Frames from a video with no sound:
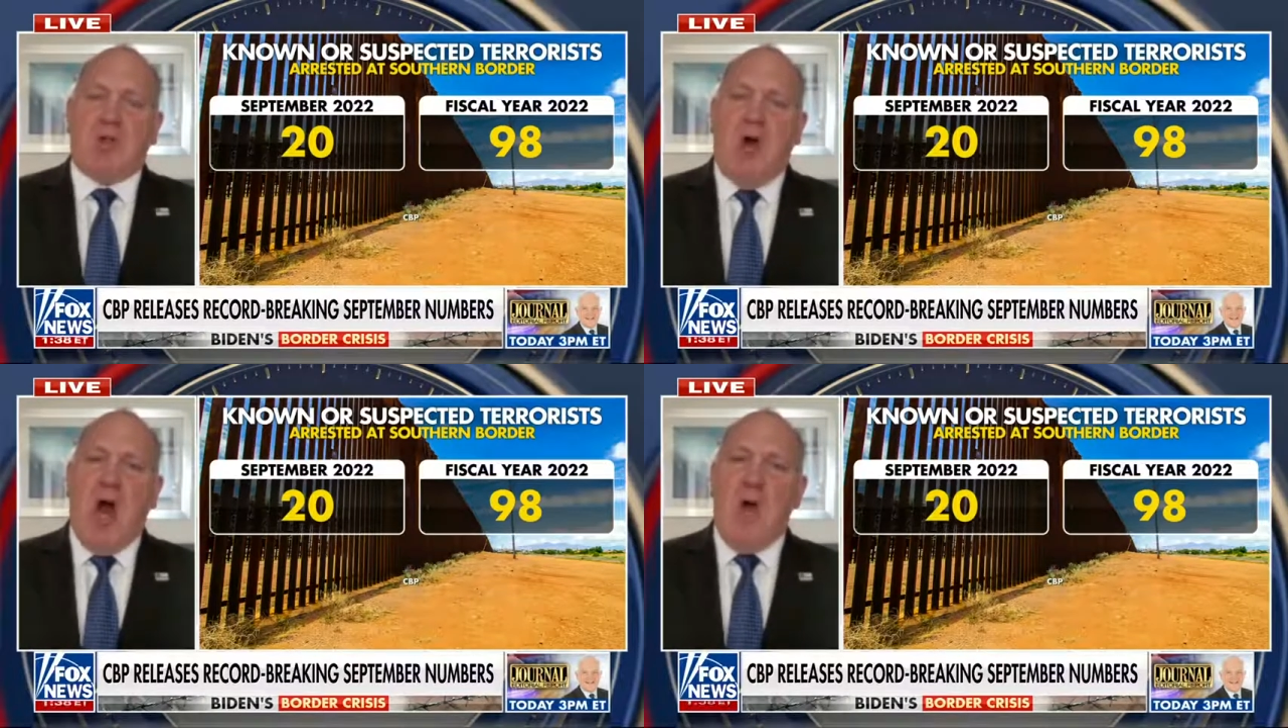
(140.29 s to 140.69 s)

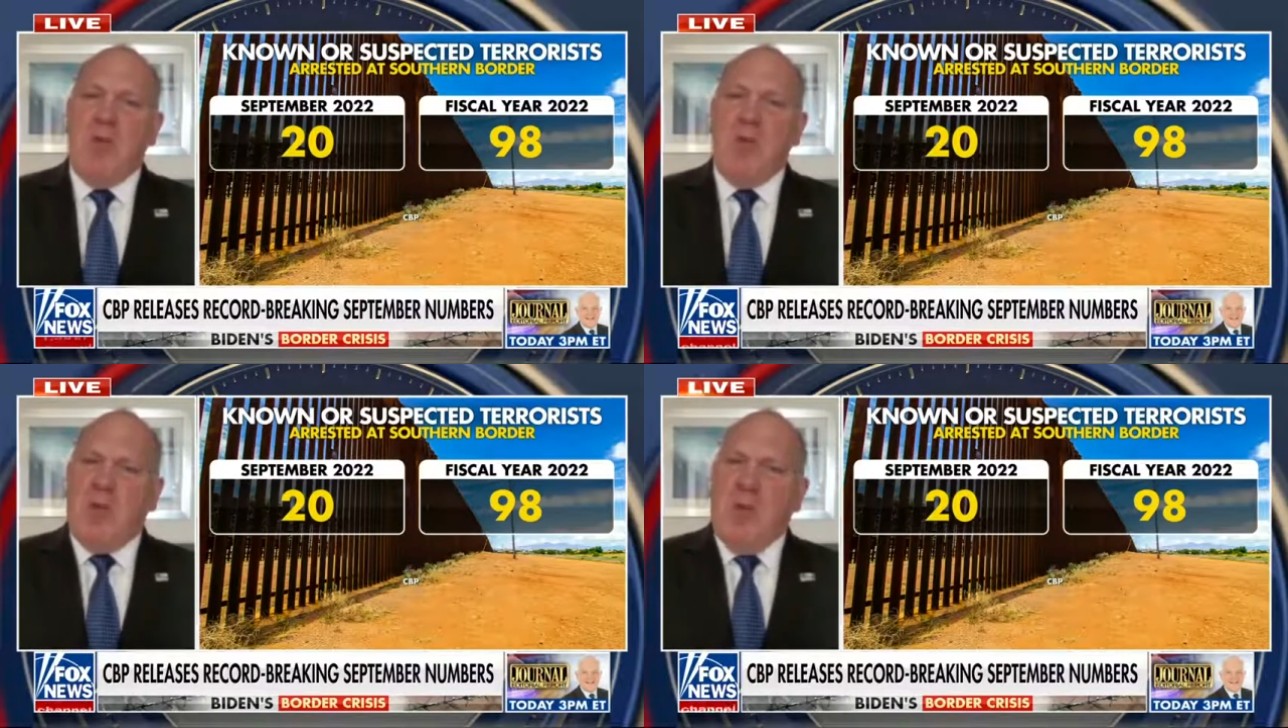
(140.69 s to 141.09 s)
So how many
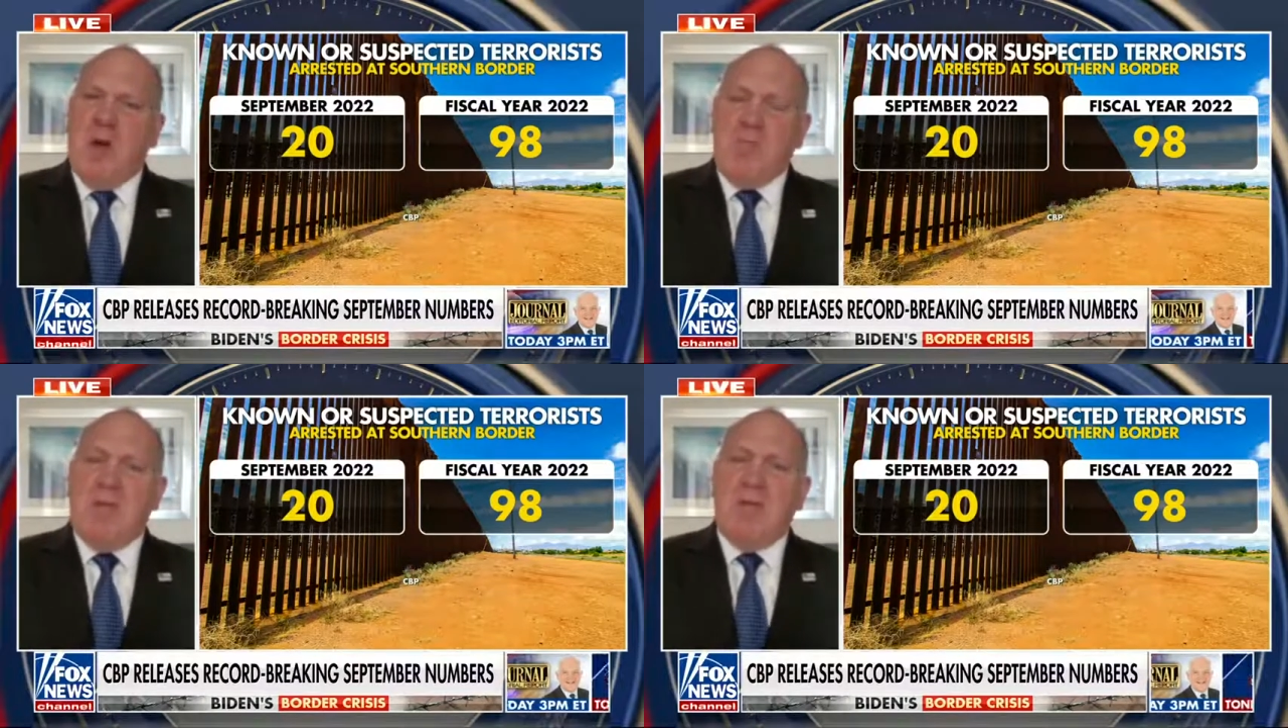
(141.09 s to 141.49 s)
of the
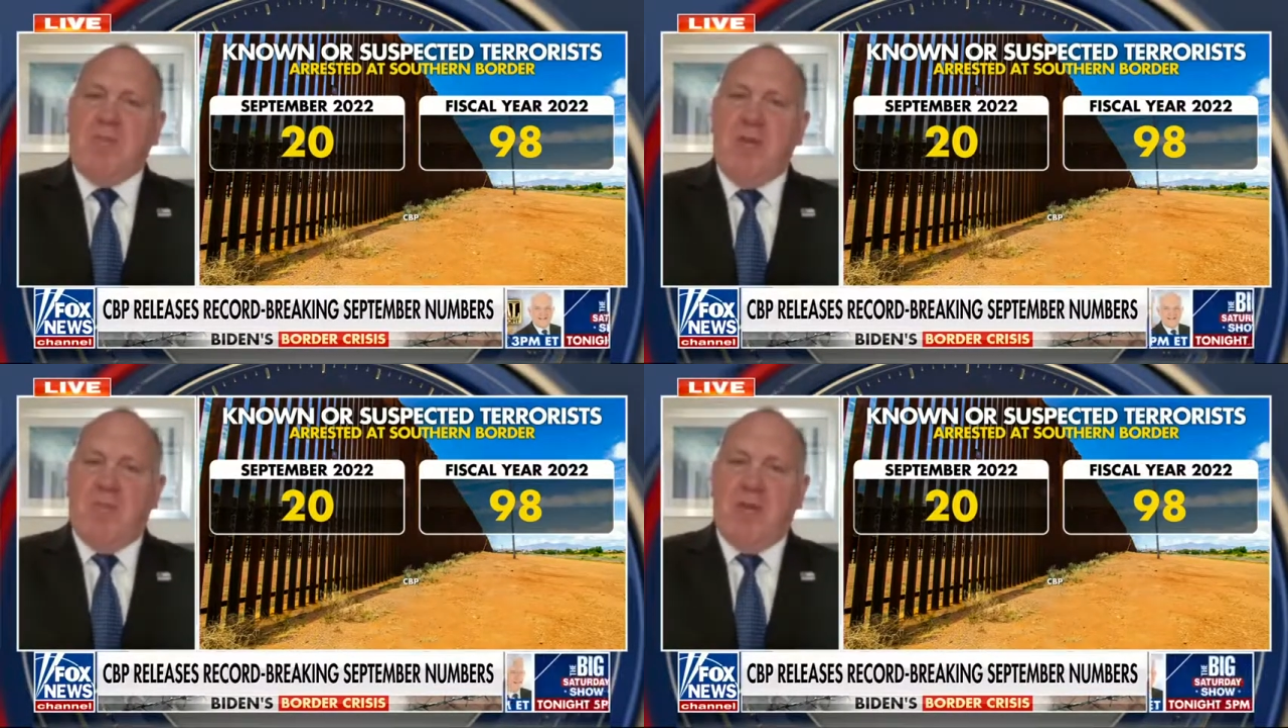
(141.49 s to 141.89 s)
1 million
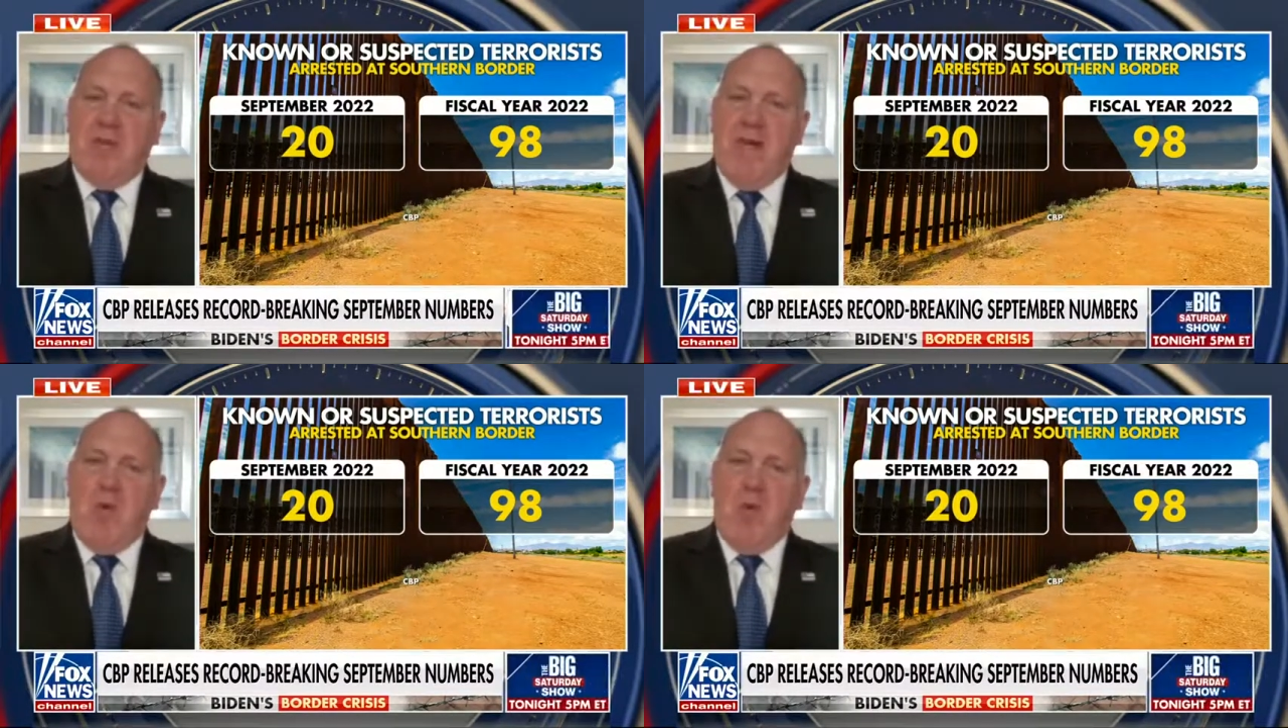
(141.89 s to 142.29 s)
people that
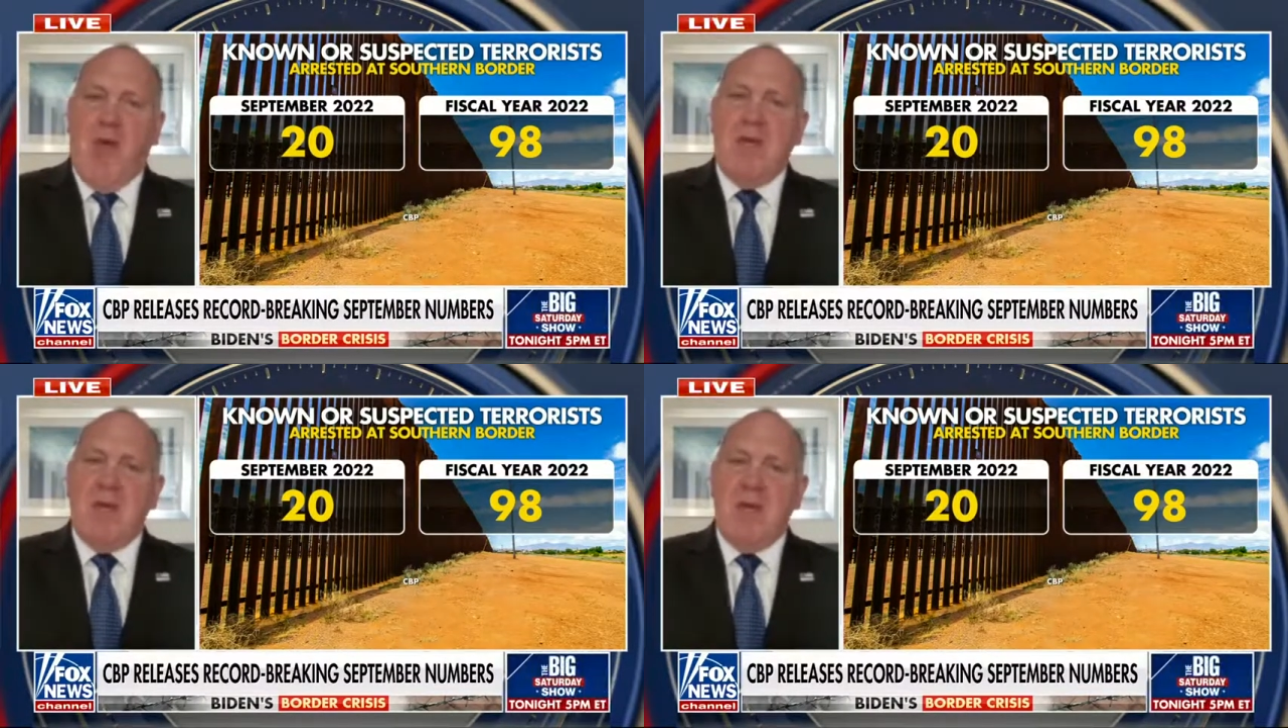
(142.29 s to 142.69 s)
got
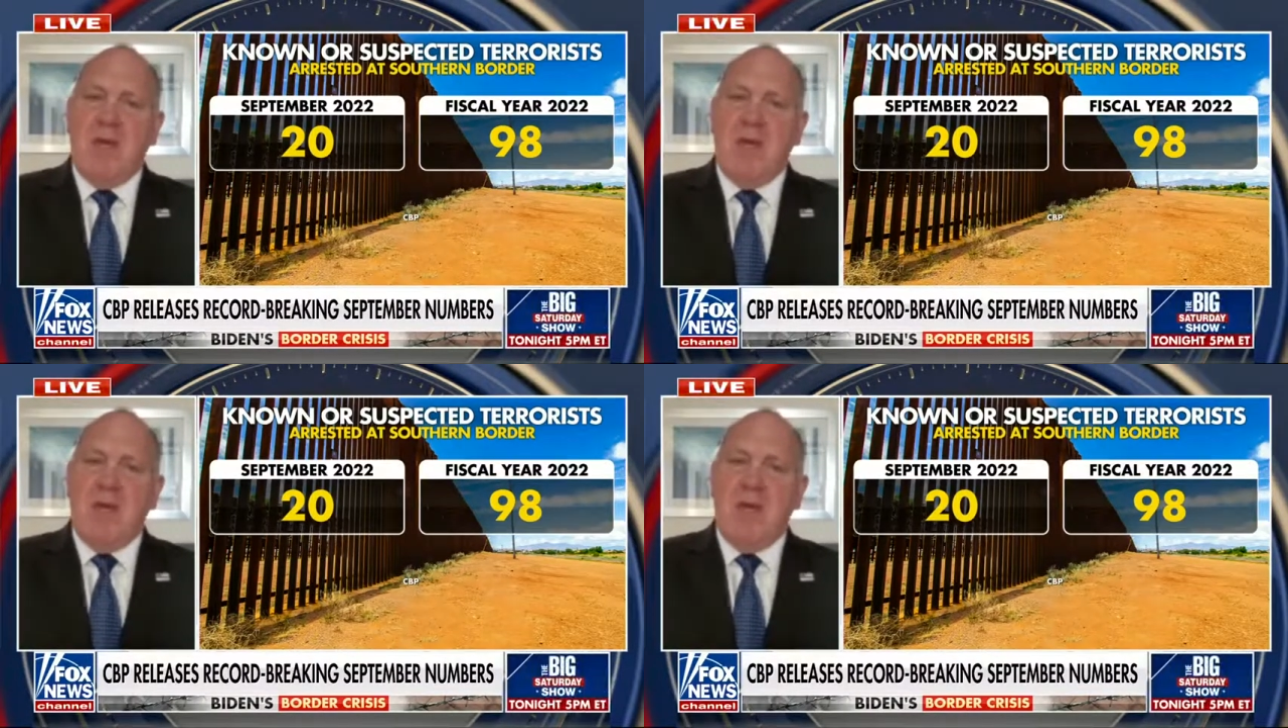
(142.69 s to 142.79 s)
away